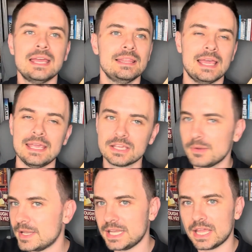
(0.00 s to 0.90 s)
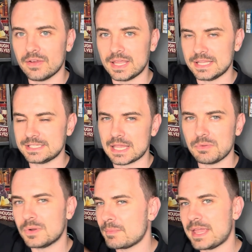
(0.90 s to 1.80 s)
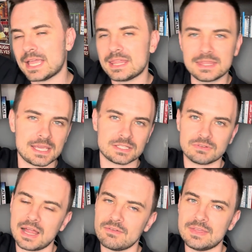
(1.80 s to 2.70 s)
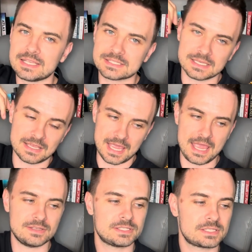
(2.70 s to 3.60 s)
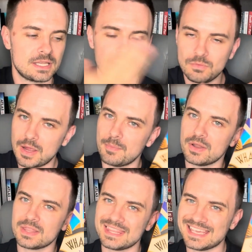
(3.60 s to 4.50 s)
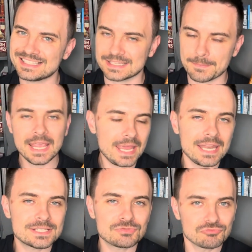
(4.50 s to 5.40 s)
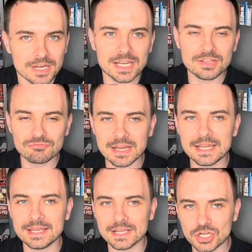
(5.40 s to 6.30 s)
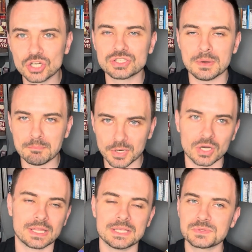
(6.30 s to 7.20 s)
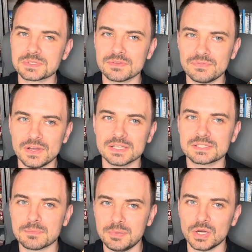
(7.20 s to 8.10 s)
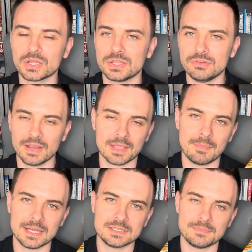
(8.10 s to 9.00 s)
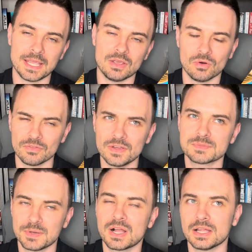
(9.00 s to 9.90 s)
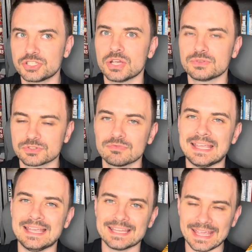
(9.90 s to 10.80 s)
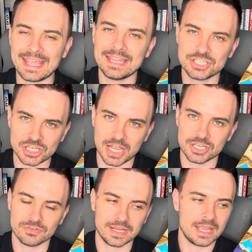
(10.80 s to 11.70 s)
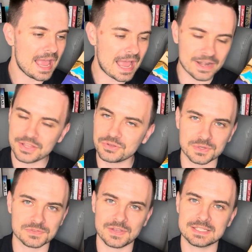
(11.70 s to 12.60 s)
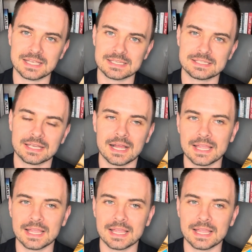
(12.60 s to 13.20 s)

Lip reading: They commandeer it and they say, we want to make a theatre out of this, hence the Whalebone Theatre. It is a really, really good book. This was the first book that you recommended to me, or the first book I chose to read in January, and I thought it was fantastic. I